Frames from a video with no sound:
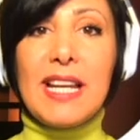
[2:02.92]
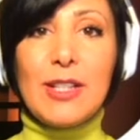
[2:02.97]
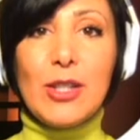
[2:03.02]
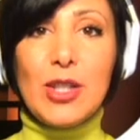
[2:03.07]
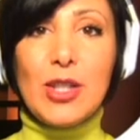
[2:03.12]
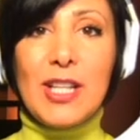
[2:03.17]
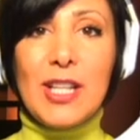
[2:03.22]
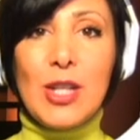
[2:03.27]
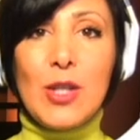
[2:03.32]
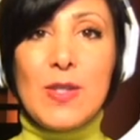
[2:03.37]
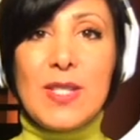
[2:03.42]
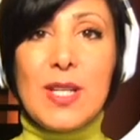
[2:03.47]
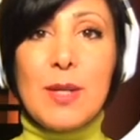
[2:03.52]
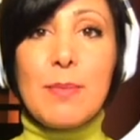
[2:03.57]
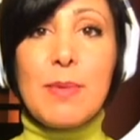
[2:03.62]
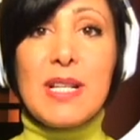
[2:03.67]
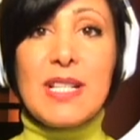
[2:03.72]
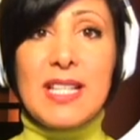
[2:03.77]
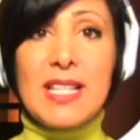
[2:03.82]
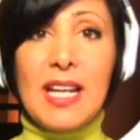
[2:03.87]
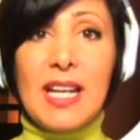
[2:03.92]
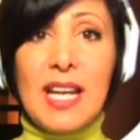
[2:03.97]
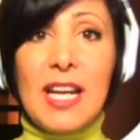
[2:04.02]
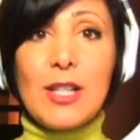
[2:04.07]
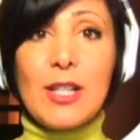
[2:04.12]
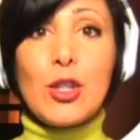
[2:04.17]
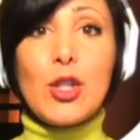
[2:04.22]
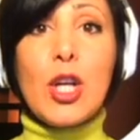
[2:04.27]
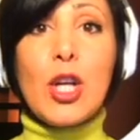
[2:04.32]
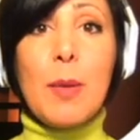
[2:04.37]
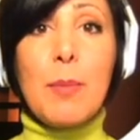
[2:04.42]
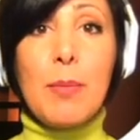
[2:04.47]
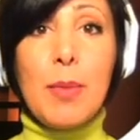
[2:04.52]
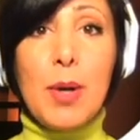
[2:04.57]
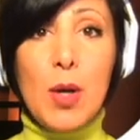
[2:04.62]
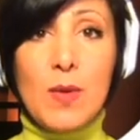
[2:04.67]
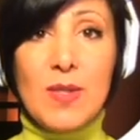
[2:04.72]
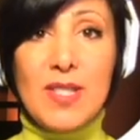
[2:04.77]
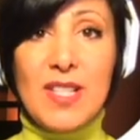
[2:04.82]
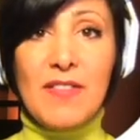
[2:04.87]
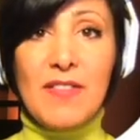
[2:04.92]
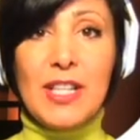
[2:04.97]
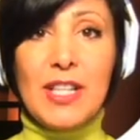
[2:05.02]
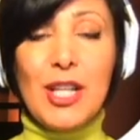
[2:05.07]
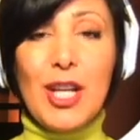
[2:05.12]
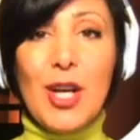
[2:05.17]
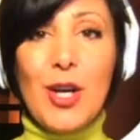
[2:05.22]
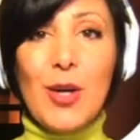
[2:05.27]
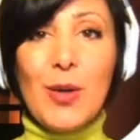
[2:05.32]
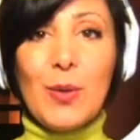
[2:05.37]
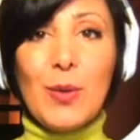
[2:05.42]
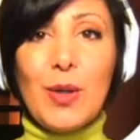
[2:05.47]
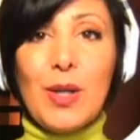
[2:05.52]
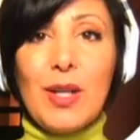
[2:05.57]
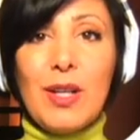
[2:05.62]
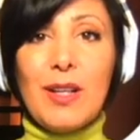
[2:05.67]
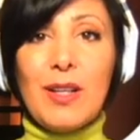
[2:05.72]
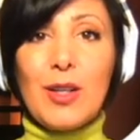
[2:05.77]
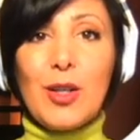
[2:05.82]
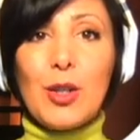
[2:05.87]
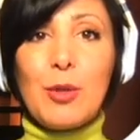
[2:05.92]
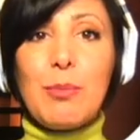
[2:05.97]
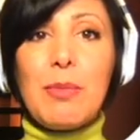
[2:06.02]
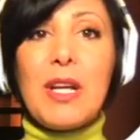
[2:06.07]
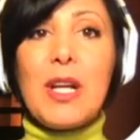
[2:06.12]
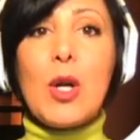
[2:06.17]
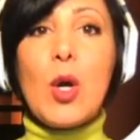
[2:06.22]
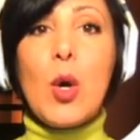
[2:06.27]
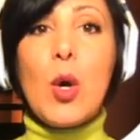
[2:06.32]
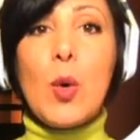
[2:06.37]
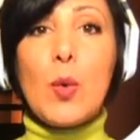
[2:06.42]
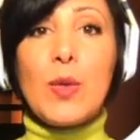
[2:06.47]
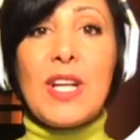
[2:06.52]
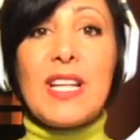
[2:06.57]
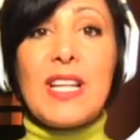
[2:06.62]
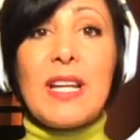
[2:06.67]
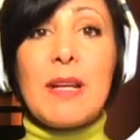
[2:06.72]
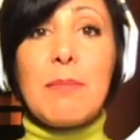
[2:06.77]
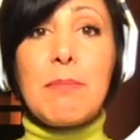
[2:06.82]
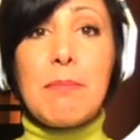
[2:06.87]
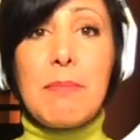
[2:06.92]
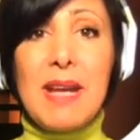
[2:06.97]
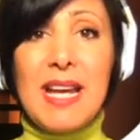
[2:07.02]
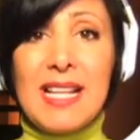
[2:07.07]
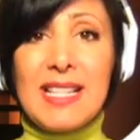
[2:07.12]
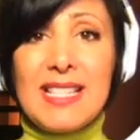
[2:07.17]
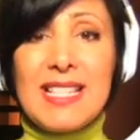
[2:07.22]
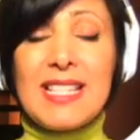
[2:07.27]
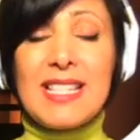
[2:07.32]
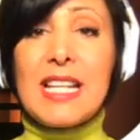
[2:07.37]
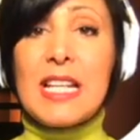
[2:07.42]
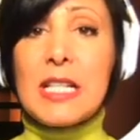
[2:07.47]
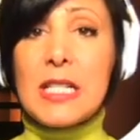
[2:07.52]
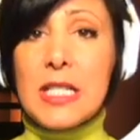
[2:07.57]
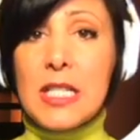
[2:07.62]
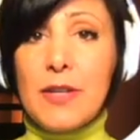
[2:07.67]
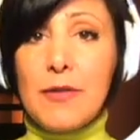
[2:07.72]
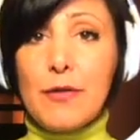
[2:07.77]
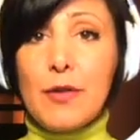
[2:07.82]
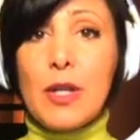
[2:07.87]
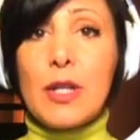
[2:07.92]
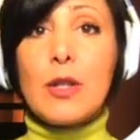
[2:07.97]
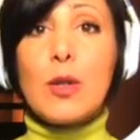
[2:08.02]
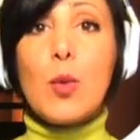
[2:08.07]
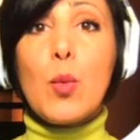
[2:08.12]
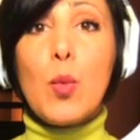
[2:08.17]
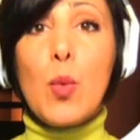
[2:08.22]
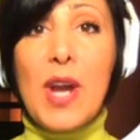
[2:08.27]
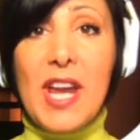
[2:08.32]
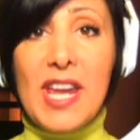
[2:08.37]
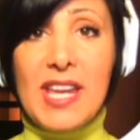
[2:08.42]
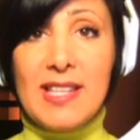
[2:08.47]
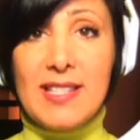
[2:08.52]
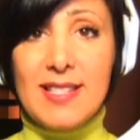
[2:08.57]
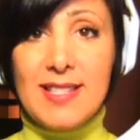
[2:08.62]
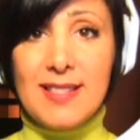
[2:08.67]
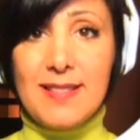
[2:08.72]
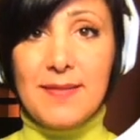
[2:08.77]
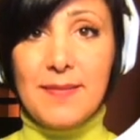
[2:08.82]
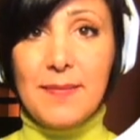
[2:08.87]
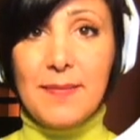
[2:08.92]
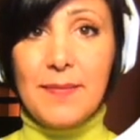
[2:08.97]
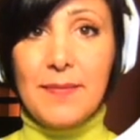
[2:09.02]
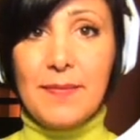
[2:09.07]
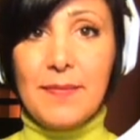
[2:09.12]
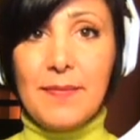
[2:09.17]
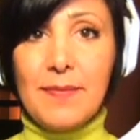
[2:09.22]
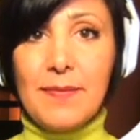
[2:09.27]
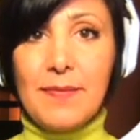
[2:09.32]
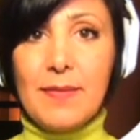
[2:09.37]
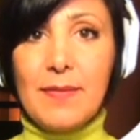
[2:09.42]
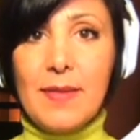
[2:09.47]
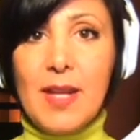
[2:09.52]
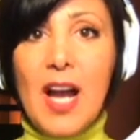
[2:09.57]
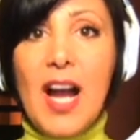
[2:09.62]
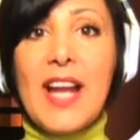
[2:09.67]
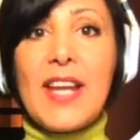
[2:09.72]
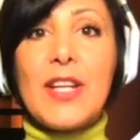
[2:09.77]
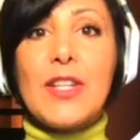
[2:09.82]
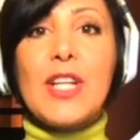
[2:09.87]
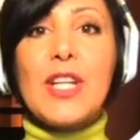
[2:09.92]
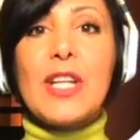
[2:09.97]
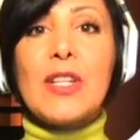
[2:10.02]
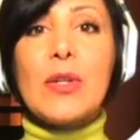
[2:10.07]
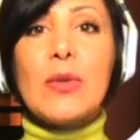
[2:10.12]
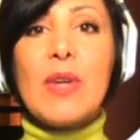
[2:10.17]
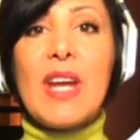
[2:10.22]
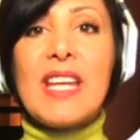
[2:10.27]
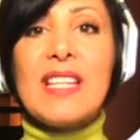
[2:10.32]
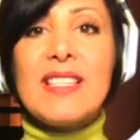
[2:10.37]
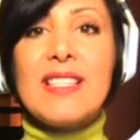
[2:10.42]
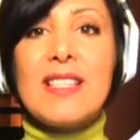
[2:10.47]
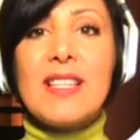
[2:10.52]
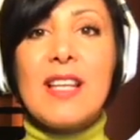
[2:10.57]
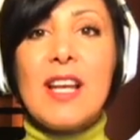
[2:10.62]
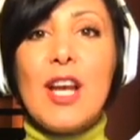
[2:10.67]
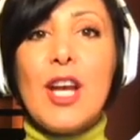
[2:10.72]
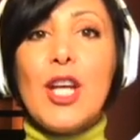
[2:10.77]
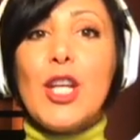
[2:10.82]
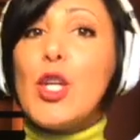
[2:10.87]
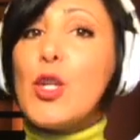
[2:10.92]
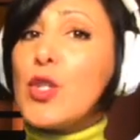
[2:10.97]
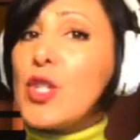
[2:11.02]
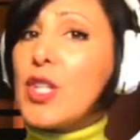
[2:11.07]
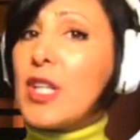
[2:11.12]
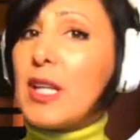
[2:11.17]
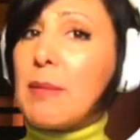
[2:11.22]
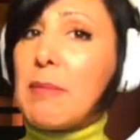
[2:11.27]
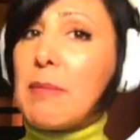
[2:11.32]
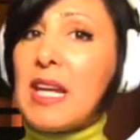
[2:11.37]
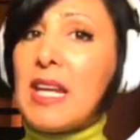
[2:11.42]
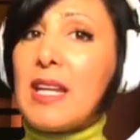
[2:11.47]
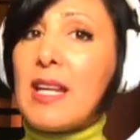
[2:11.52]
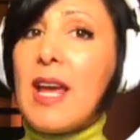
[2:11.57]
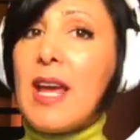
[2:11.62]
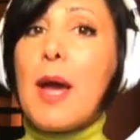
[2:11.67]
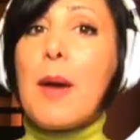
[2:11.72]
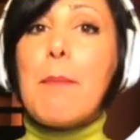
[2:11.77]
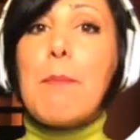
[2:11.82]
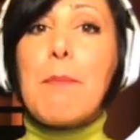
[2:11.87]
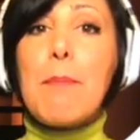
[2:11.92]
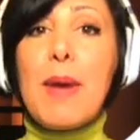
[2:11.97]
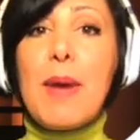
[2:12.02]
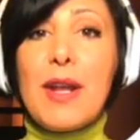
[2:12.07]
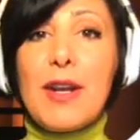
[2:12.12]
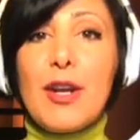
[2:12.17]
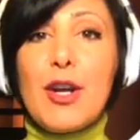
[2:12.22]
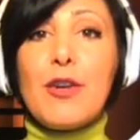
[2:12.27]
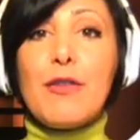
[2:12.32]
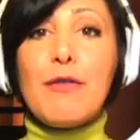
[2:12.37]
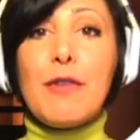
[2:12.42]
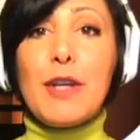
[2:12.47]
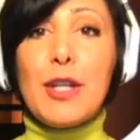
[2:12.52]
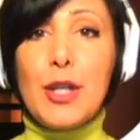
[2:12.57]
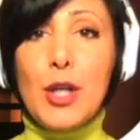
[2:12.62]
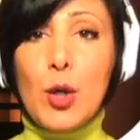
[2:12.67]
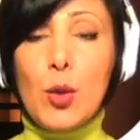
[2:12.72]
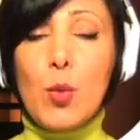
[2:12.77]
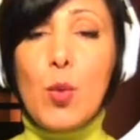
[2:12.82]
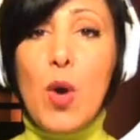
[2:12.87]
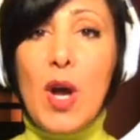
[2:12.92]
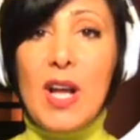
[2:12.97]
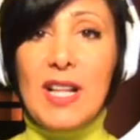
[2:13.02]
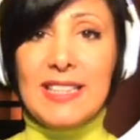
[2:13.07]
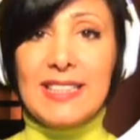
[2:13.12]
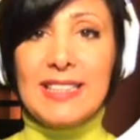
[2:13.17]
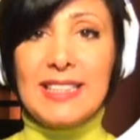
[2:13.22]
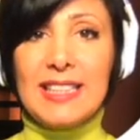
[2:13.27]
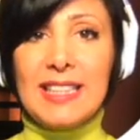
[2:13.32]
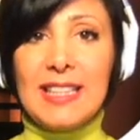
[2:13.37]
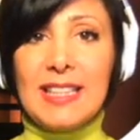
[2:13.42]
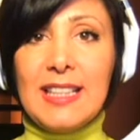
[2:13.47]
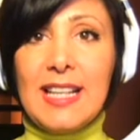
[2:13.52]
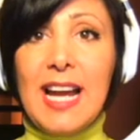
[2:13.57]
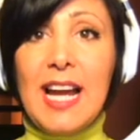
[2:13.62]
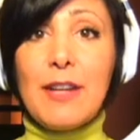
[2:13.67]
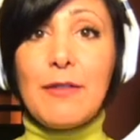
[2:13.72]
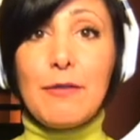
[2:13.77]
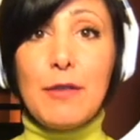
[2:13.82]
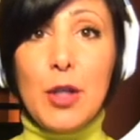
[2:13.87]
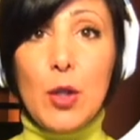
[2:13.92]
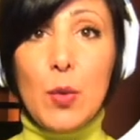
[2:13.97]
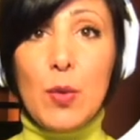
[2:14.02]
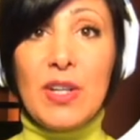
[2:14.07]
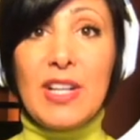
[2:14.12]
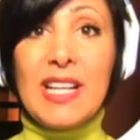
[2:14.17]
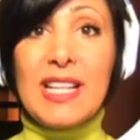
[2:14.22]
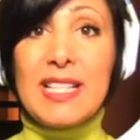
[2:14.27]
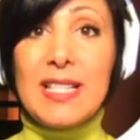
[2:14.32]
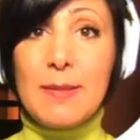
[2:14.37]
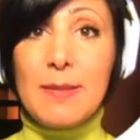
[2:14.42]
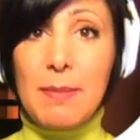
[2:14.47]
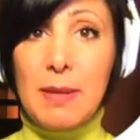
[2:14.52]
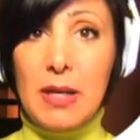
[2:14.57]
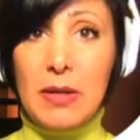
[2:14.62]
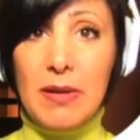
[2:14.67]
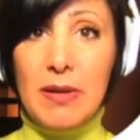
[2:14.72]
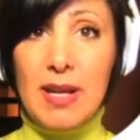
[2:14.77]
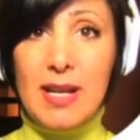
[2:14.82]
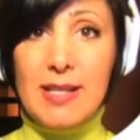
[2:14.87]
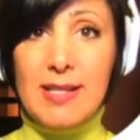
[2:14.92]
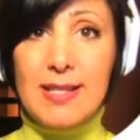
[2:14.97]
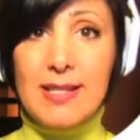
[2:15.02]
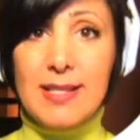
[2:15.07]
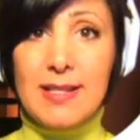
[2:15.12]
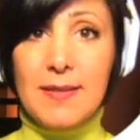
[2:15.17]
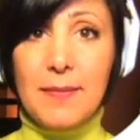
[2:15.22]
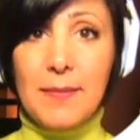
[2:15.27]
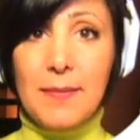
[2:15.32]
to the user per second to compose a video could be coded in bits in different ways. Higher data rates usually mean better video quality and viewer experience.